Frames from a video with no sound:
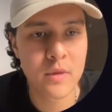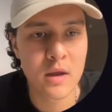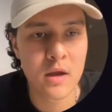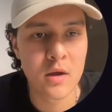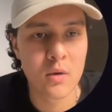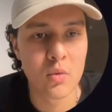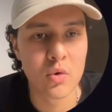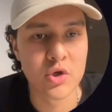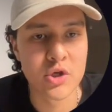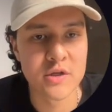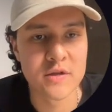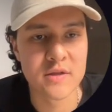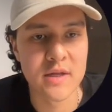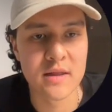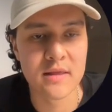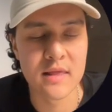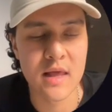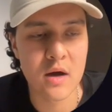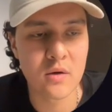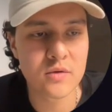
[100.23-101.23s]
which is
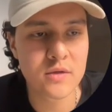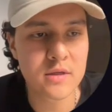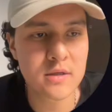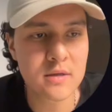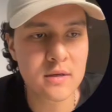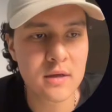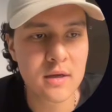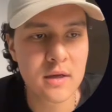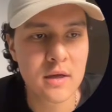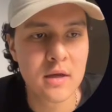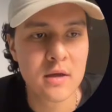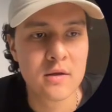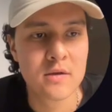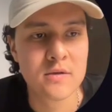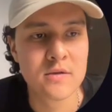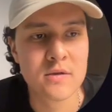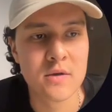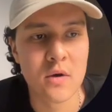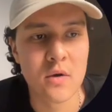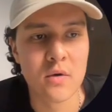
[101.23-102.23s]
10,000.
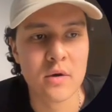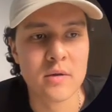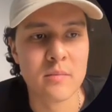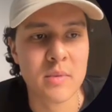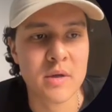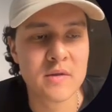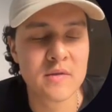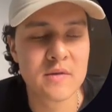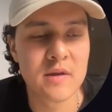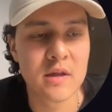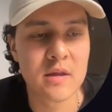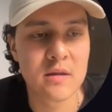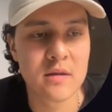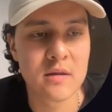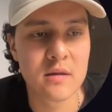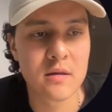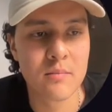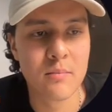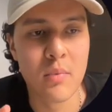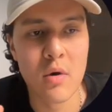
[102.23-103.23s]
So it means that
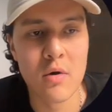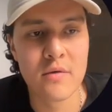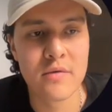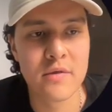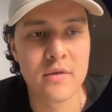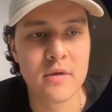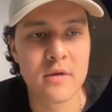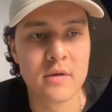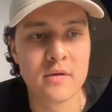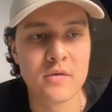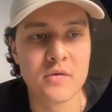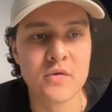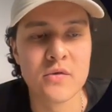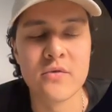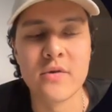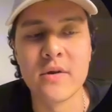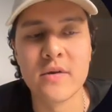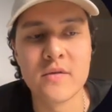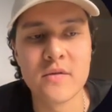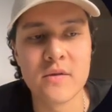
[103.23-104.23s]
both
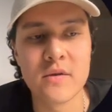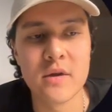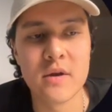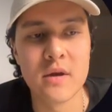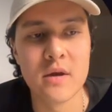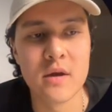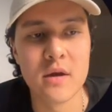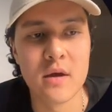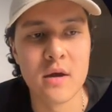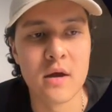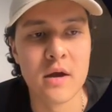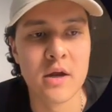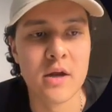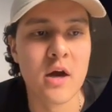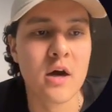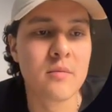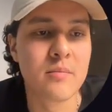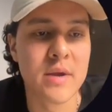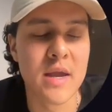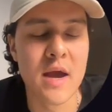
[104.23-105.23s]
strings
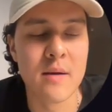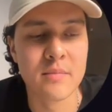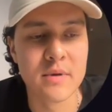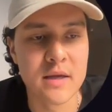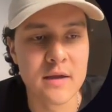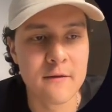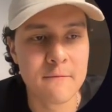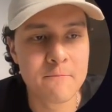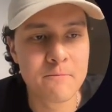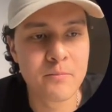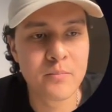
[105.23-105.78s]
cannot be empty.